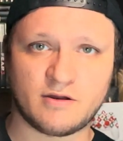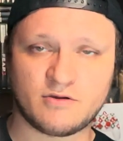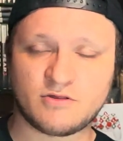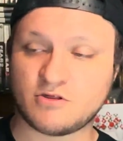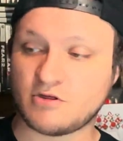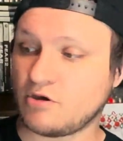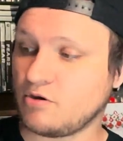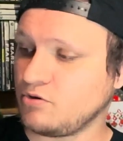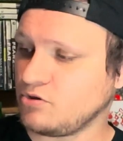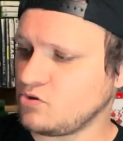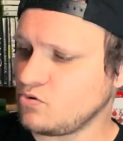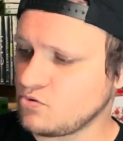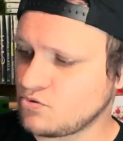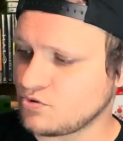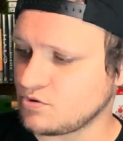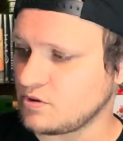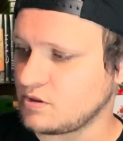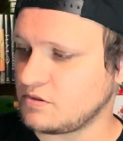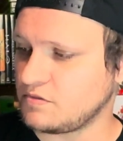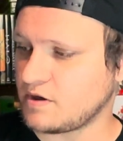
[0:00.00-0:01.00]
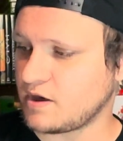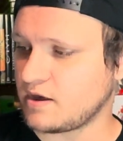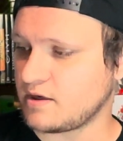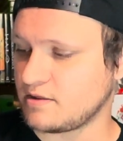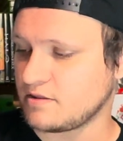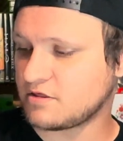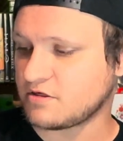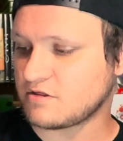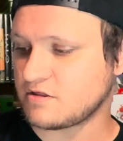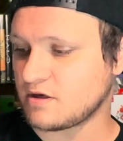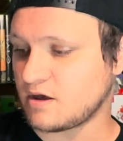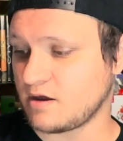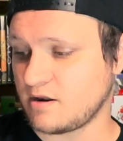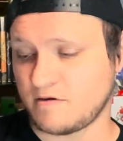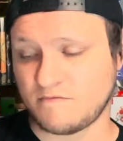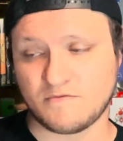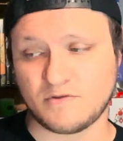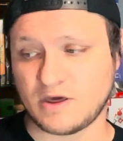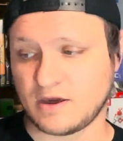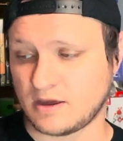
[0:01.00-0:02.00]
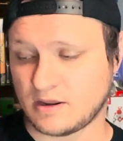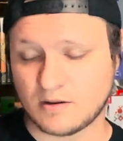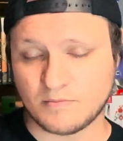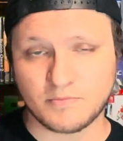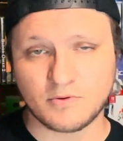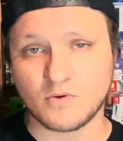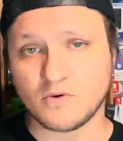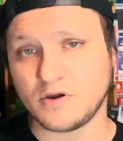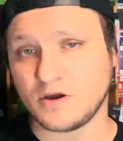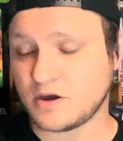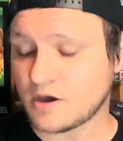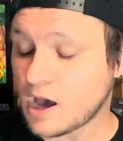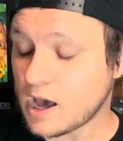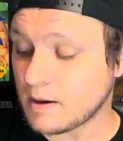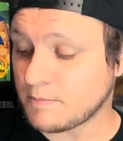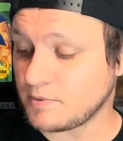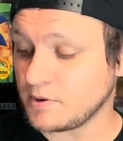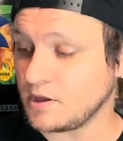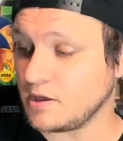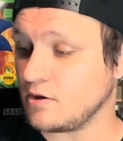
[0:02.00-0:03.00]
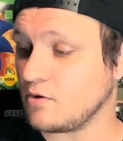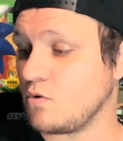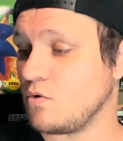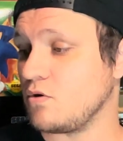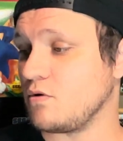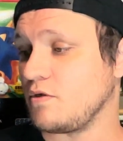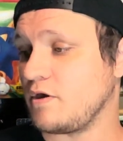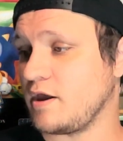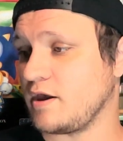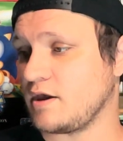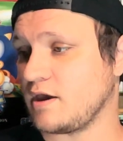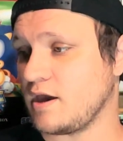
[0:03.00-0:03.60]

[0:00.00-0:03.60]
So usually that is a sign of like an employee copy or like